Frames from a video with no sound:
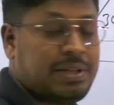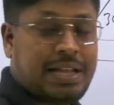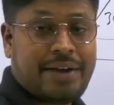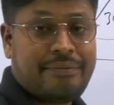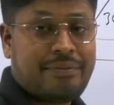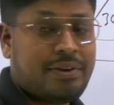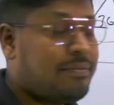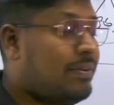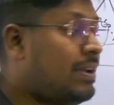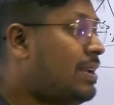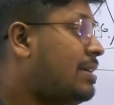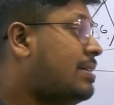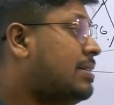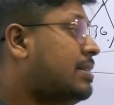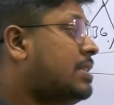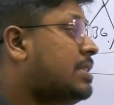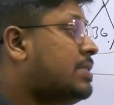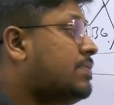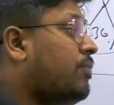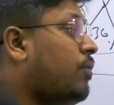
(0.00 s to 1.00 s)
they have given
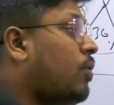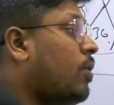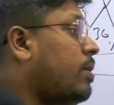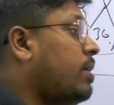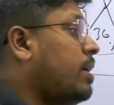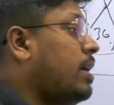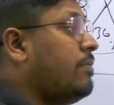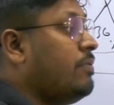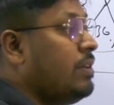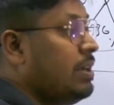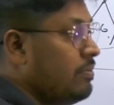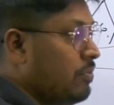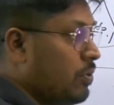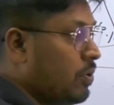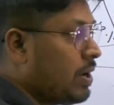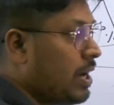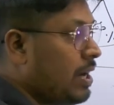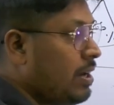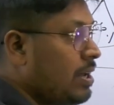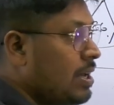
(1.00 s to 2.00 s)
is for
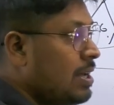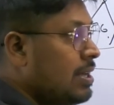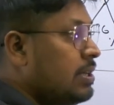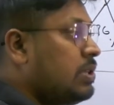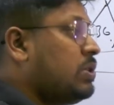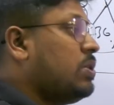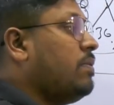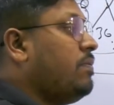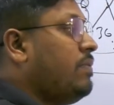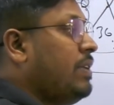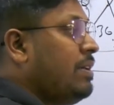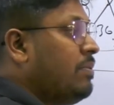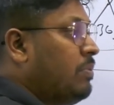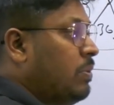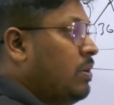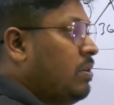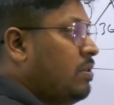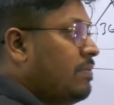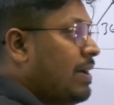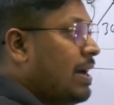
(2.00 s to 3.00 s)
Vivo, right? So
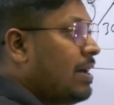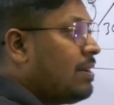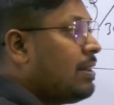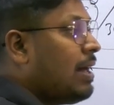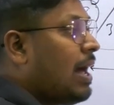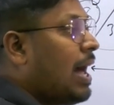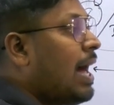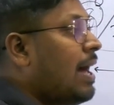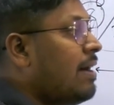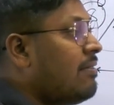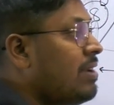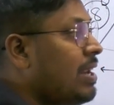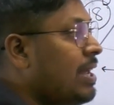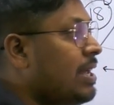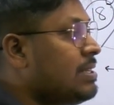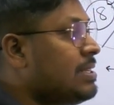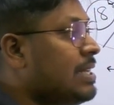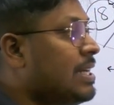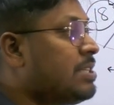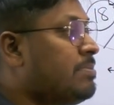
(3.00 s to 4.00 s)
Vivo, where the
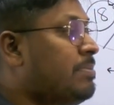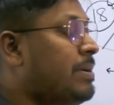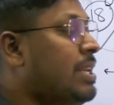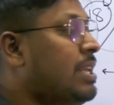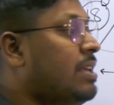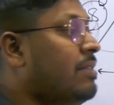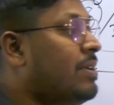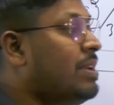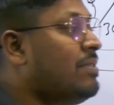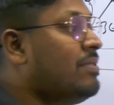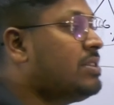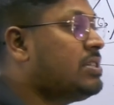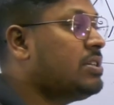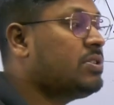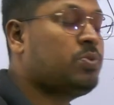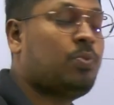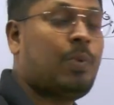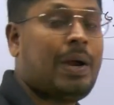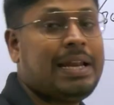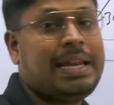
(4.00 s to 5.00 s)
average has been given, which
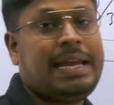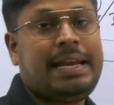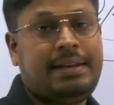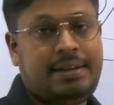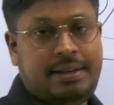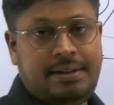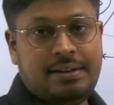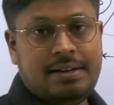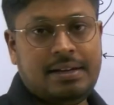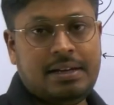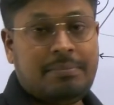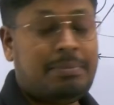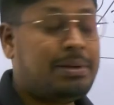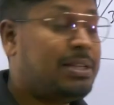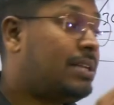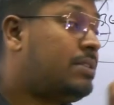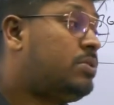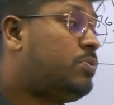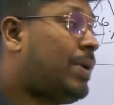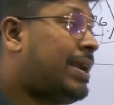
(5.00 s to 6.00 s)
is 180. But
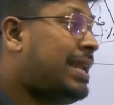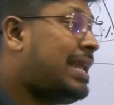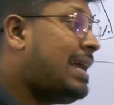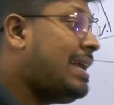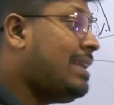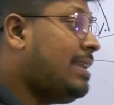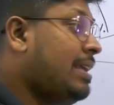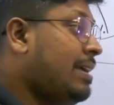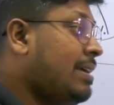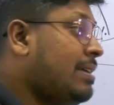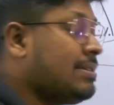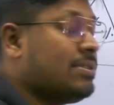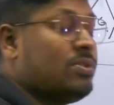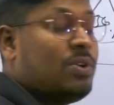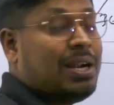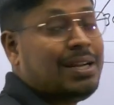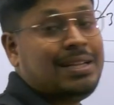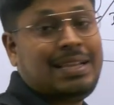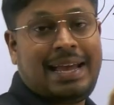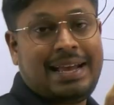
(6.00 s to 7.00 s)
that 180 is
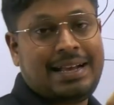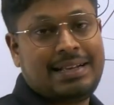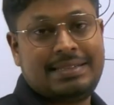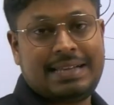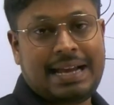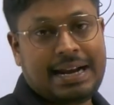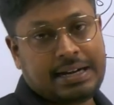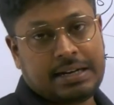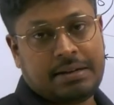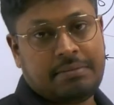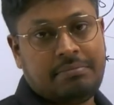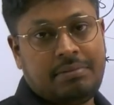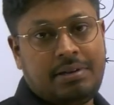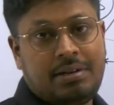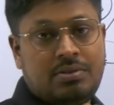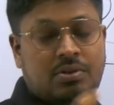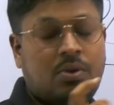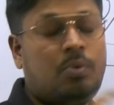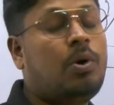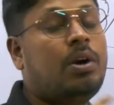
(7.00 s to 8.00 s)
not the exact number.
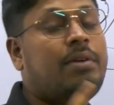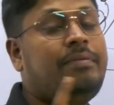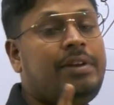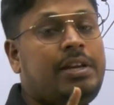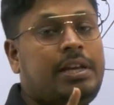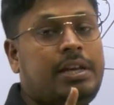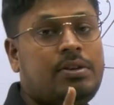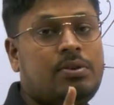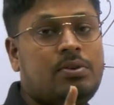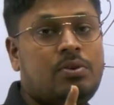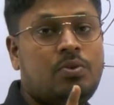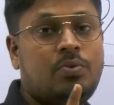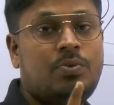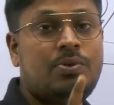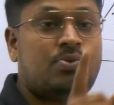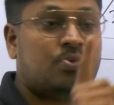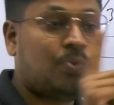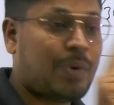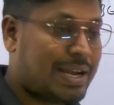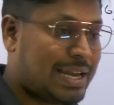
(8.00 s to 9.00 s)
So what we need to do
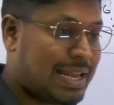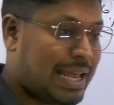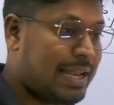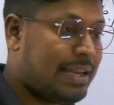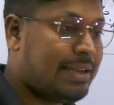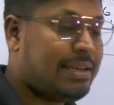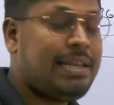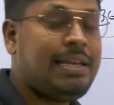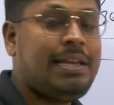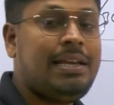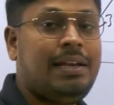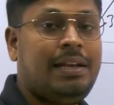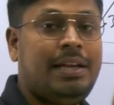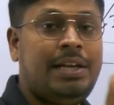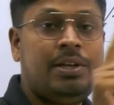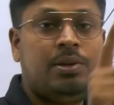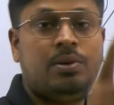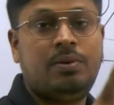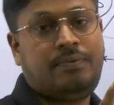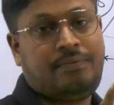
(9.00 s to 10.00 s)
is 180
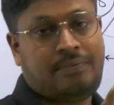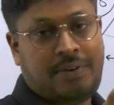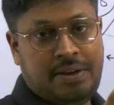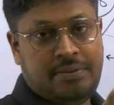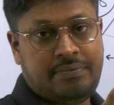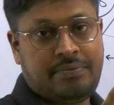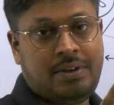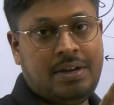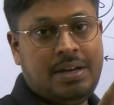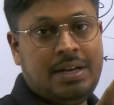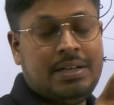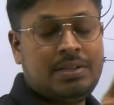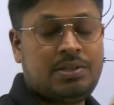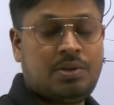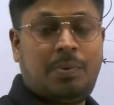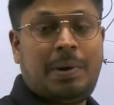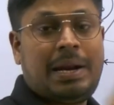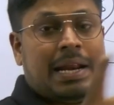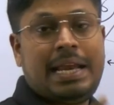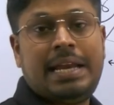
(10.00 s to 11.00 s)
into 5. So
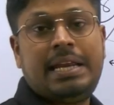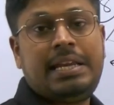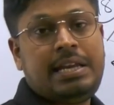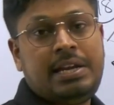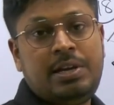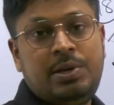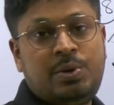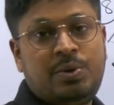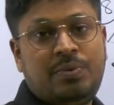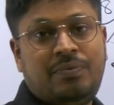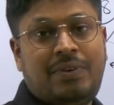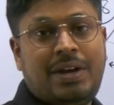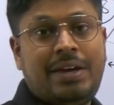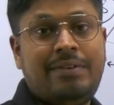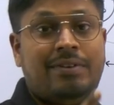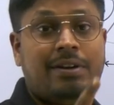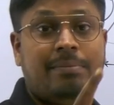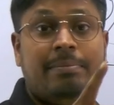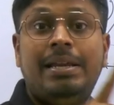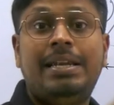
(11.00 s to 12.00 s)
180 into
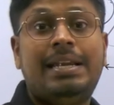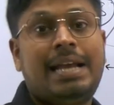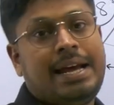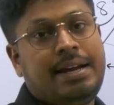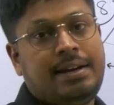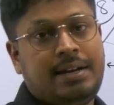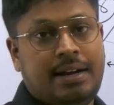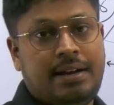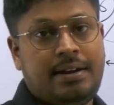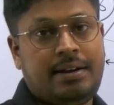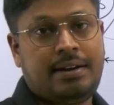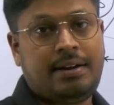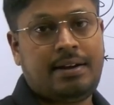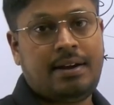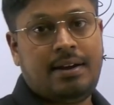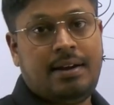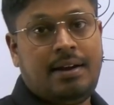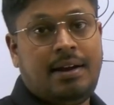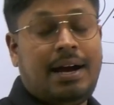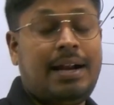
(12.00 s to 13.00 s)
5 will be 900.
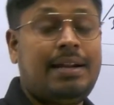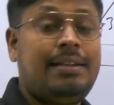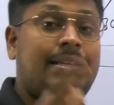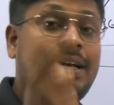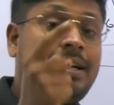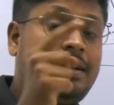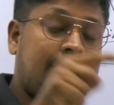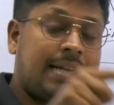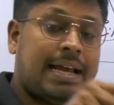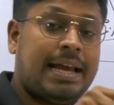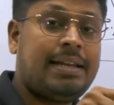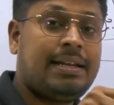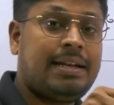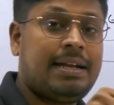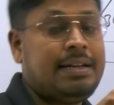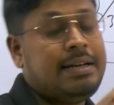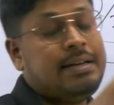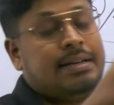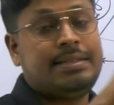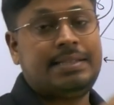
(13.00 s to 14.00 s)
And that
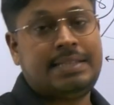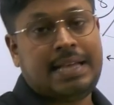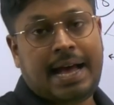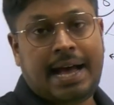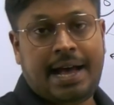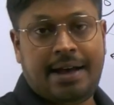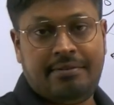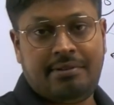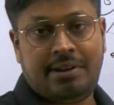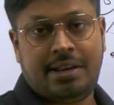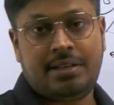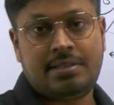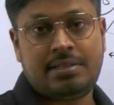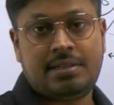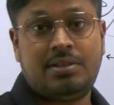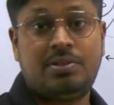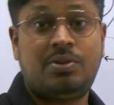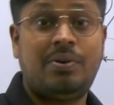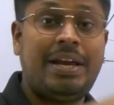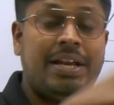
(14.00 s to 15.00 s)
900 is the average.
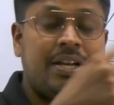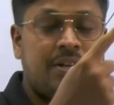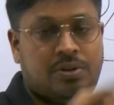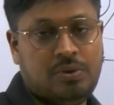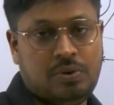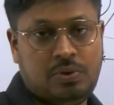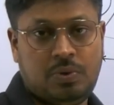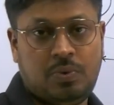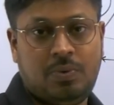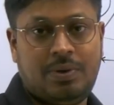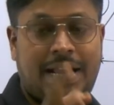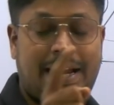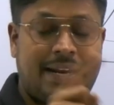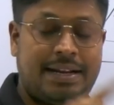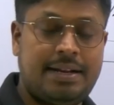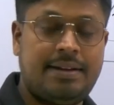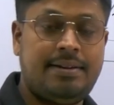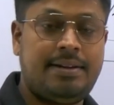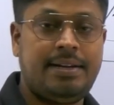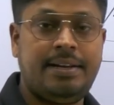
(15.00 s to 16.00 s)
So into 2,
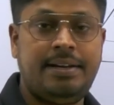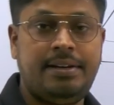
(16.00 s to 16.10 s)
900